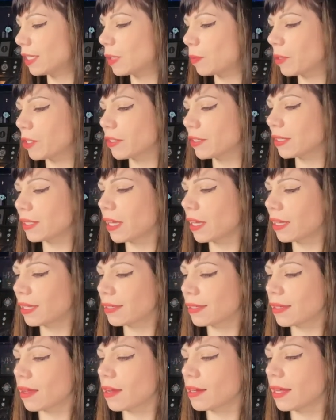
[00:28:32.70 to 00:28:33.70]
Spirit's saying
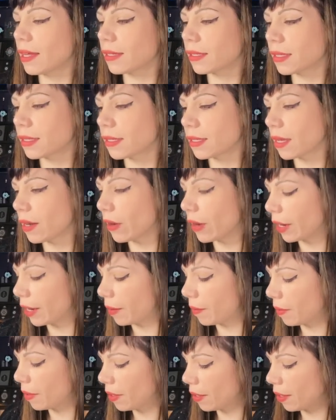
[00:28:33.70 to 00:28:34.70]
it's not necessary.
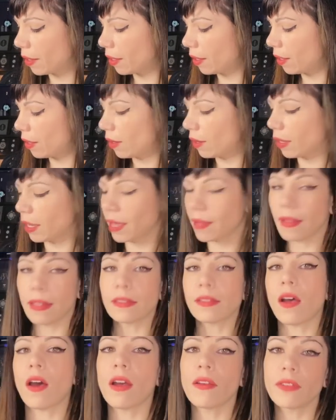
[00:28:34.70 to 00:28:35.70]
Okay,
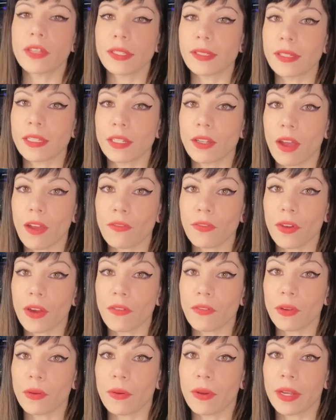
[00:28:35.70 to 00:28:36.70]
that's obviously not for
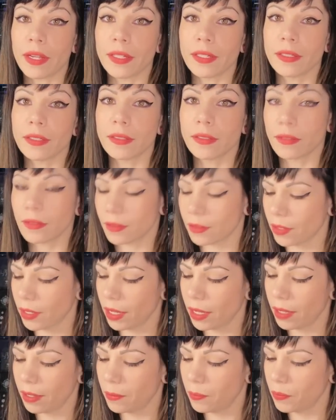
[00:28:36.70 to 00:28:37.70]
everyone.
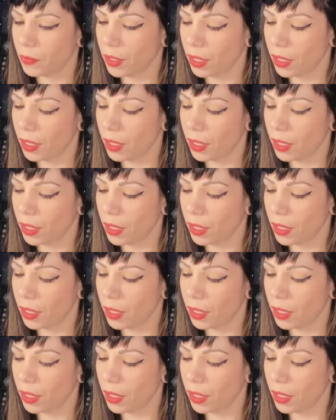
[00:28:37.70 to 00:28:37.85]
Okay.